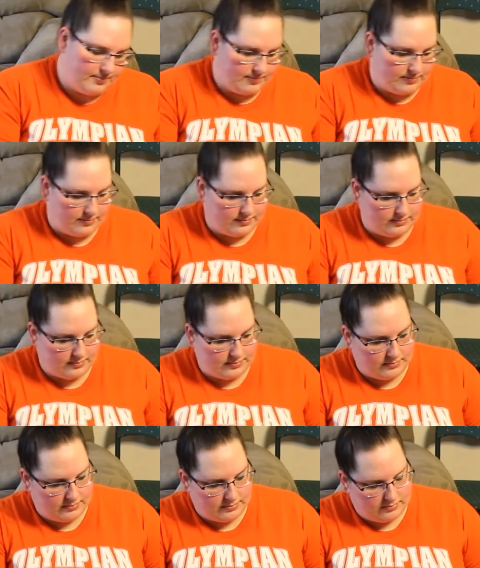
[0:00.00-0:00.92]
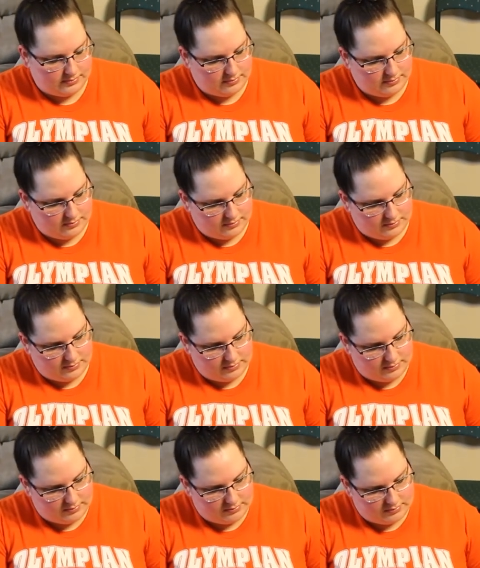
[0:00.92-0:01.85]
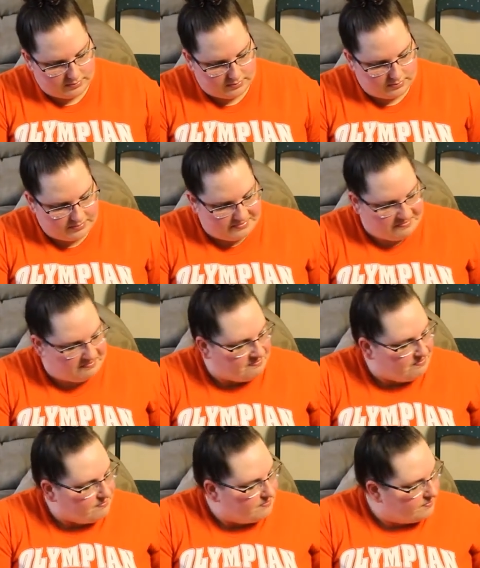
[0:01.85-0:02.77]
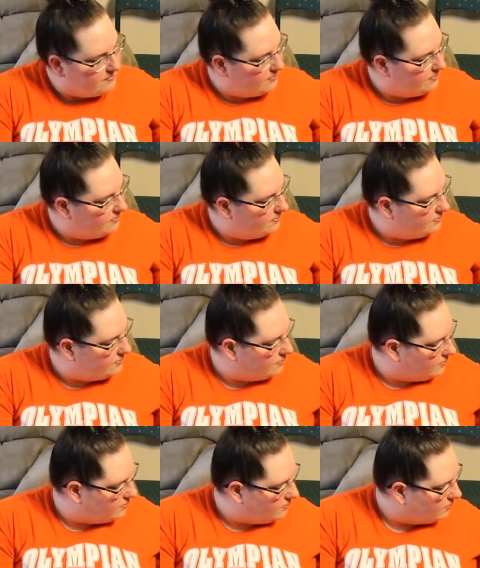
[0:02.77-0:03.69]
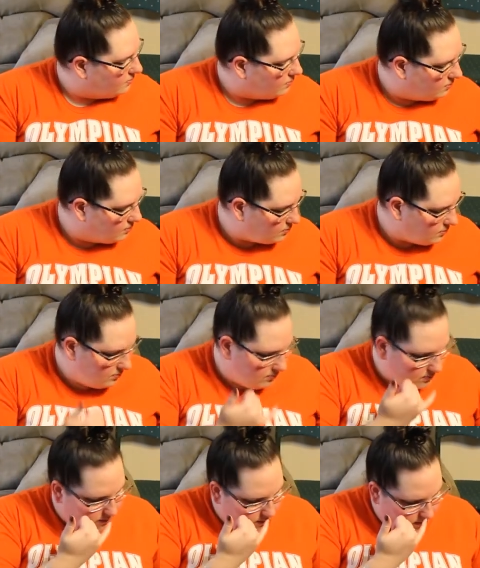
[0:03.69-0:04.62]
No one is speaking in this clip.